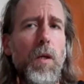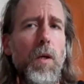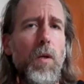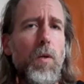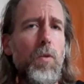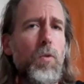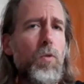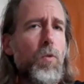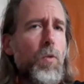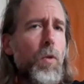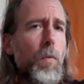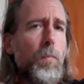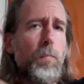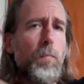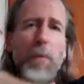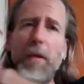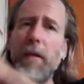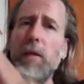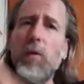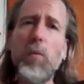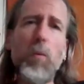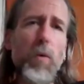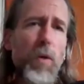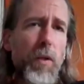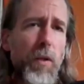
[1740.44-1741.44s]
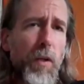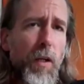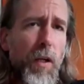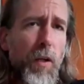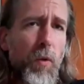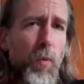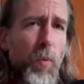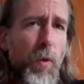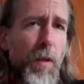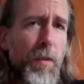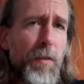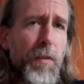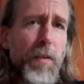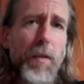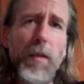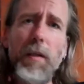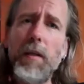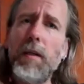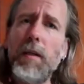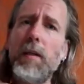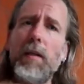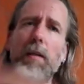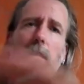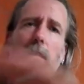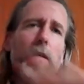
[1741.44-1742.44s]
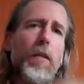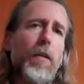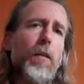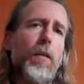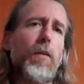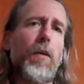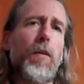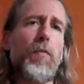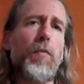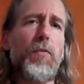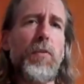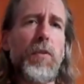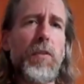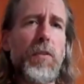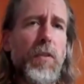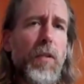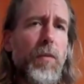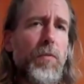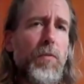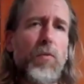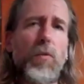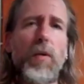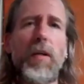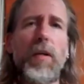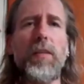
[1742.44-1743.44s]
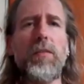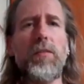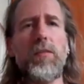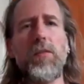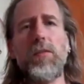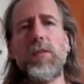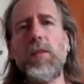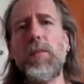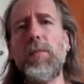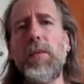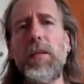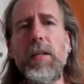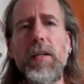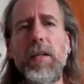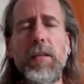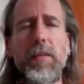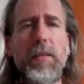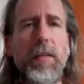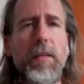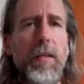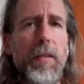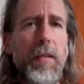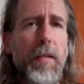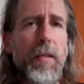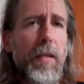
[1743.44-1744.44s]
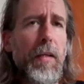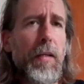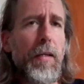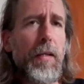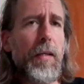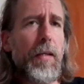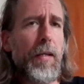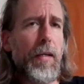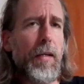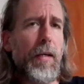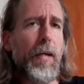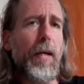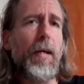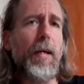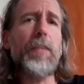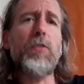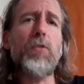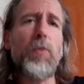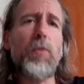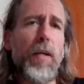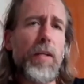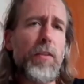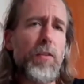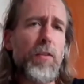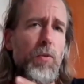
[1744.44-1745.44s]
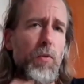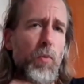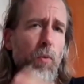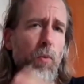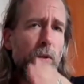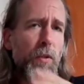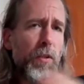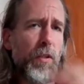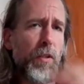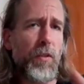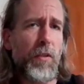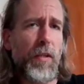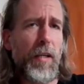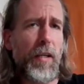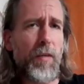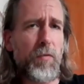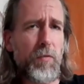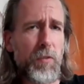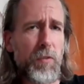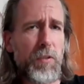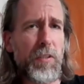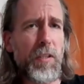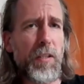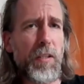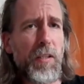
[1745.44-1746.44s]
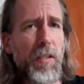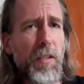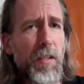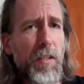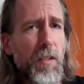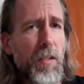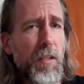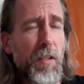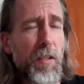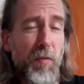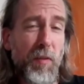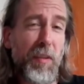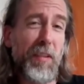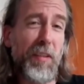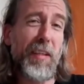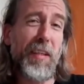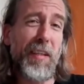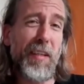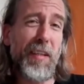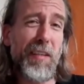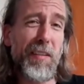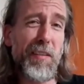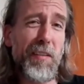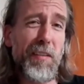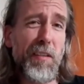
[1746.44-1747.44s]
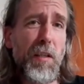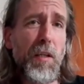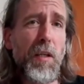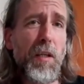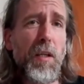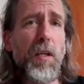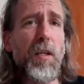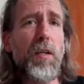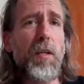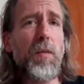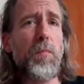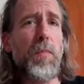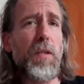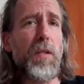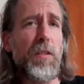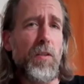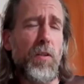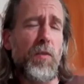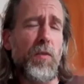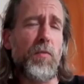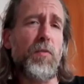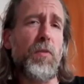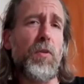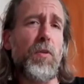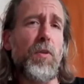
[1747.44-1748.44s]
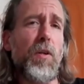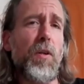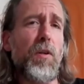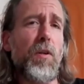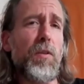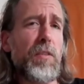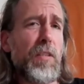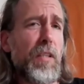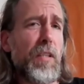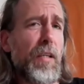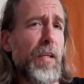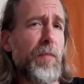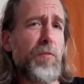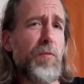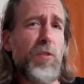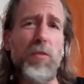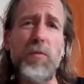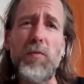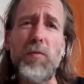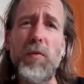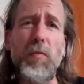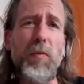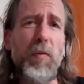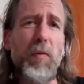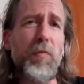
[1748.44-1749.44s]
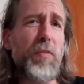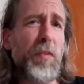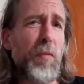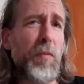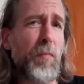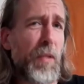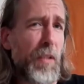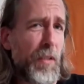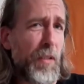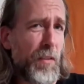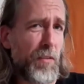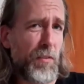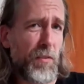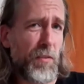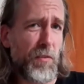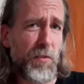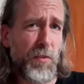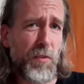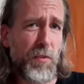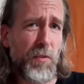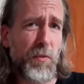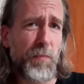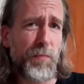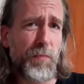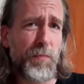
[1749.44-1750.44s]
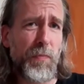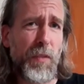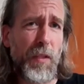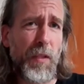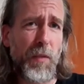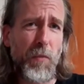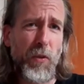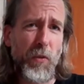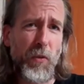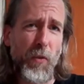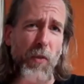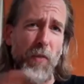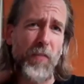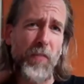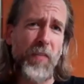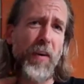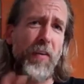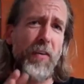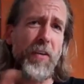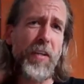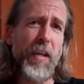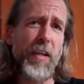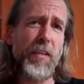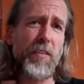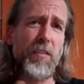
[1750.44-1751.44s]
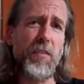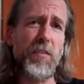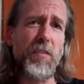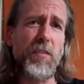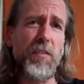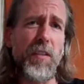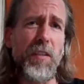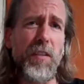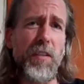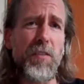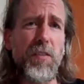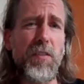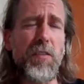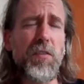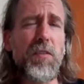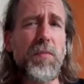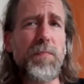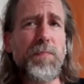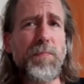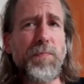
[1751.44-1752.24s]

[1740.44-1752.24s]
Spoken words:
do a big workout one day and then you have 3 times rest or something like that. I try to do workout every day if I can, but not for a long time, just for 15 minutes or so with varied exercises.